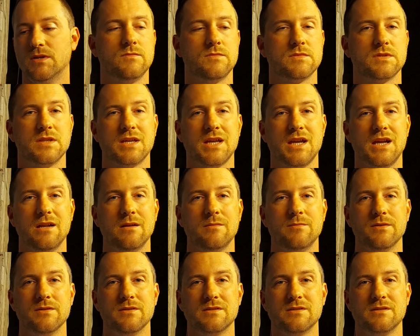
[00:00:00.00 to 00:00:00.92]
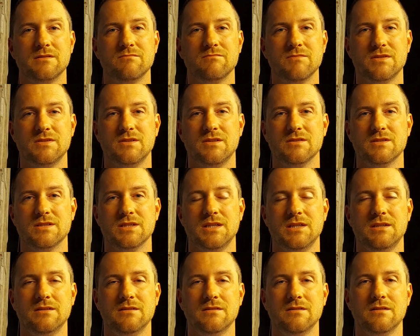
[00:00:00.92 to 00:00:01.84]
So the calipers, as you can
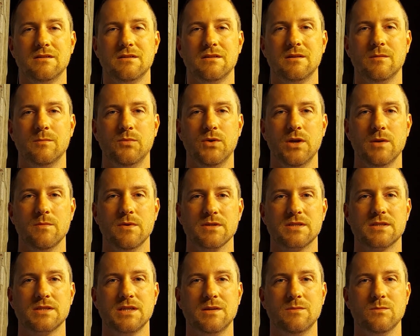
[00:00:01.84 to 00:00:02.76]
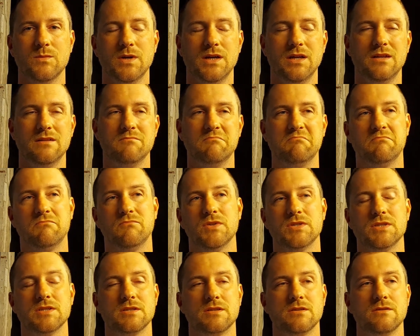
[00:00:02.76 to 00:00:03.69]
see, are pretty much the same weight,
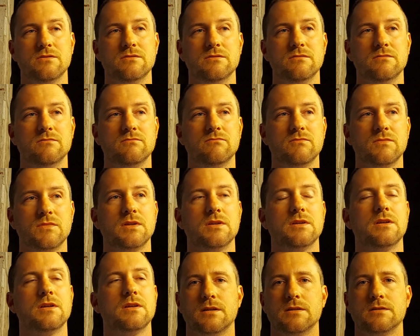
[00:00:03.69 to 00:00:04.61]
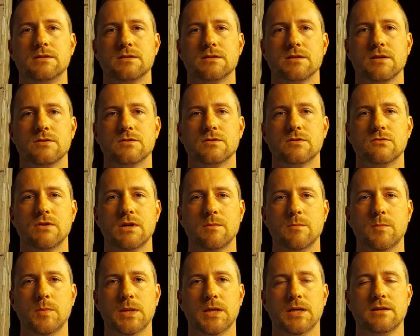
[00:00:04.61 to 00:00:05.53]
which is cool. It's just those
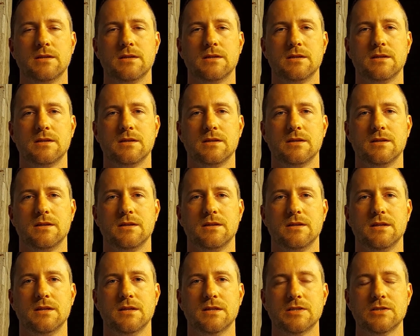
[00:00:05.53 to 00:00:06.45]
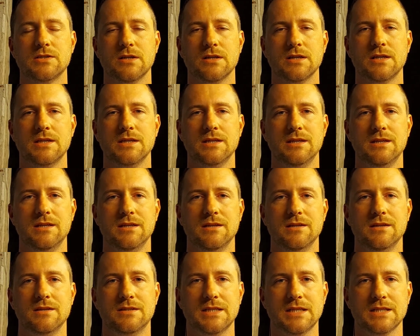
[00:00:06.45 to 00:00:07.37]
great big chunky
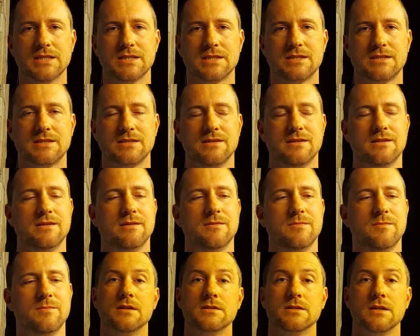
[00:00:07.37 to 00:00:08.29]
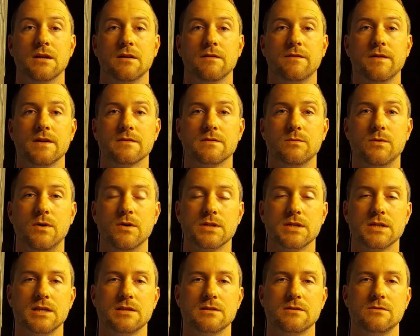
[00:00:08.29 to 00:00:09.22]
discs. So thanks for
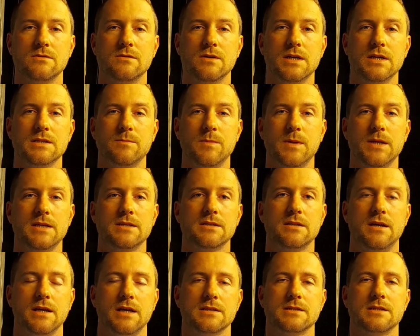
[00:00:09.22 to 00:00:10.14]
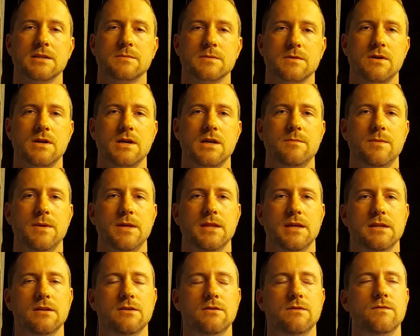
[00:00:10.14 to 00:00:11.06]
watching as always. Please like and subscribe, hit
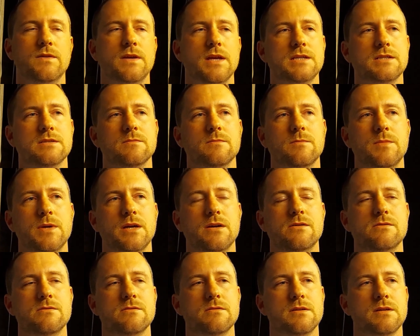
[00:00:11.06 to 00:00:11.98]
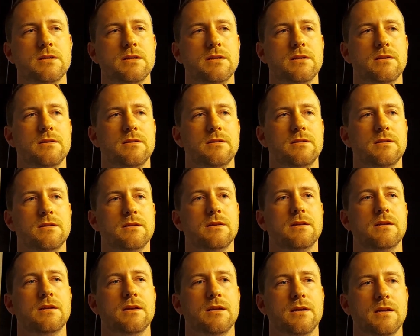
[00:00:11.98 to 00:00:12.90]
that notification bell,
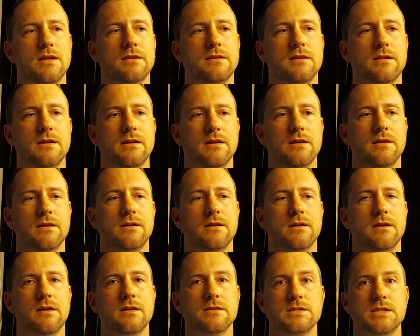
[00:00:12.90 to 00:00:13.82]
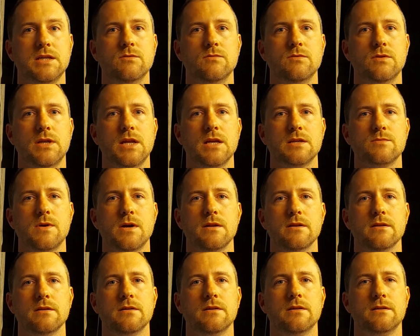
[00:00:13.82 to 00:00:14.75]
and I'll see you on the next
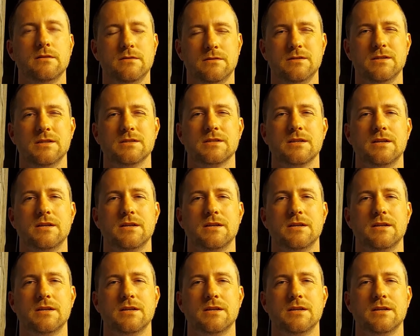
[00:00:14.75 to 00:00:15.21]
one. Cheers